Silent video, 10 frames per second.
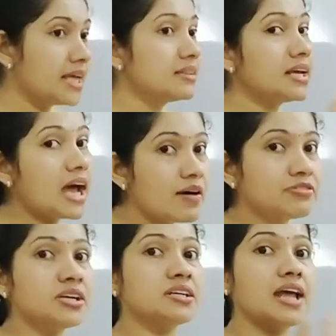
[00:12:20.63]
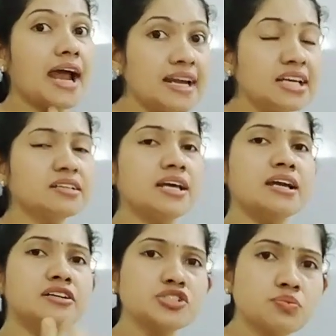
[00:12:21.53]
Then after adding
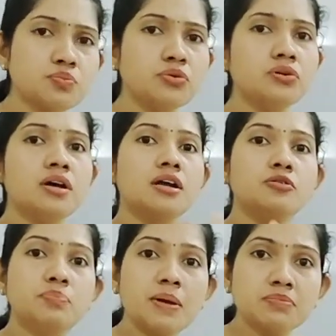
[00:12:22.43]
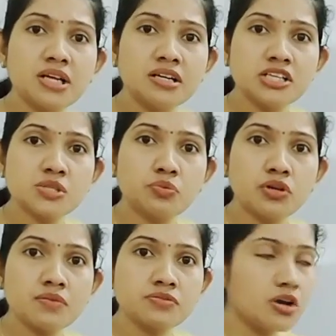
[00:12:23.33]
10 teaspoon, 15 teaspoon
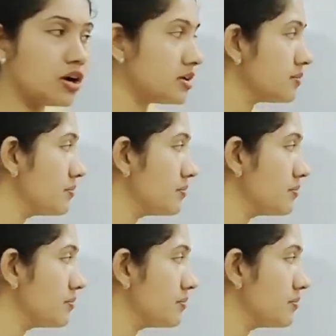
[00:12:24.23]
of salt,